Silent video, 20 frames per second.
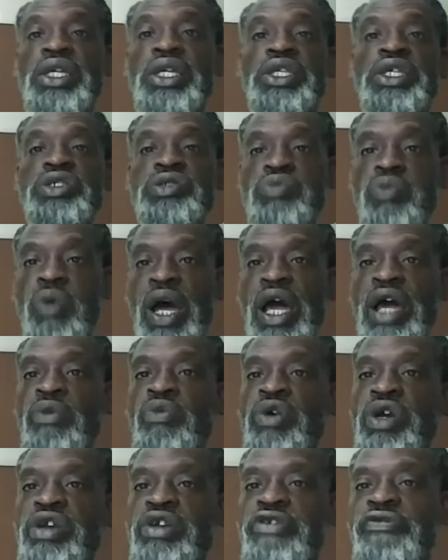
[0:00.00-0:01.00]
This is why
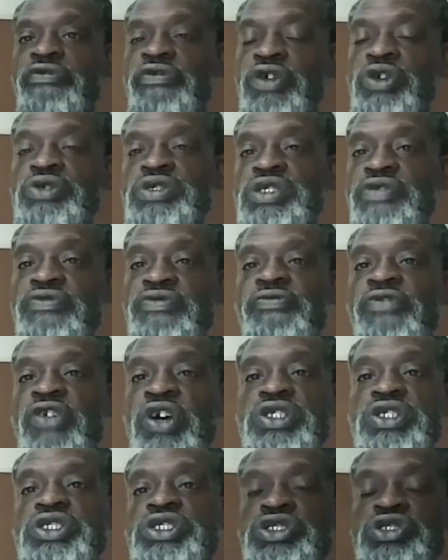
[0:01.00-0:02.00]
one of the first
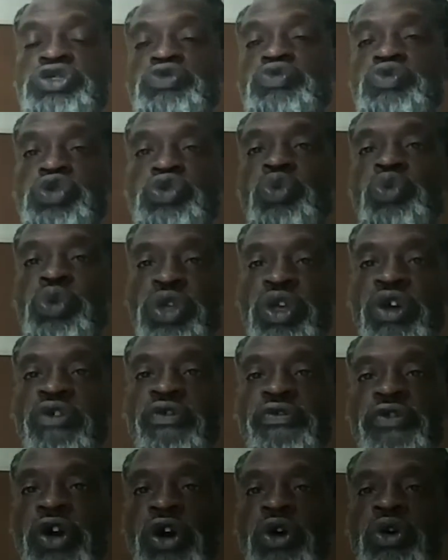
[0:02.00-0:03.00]
functions you do on your
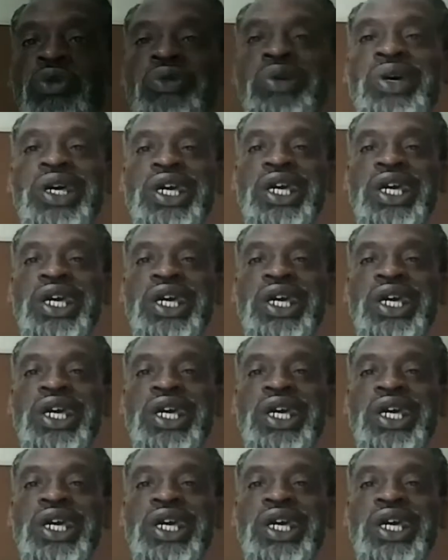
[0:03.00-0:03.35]
phone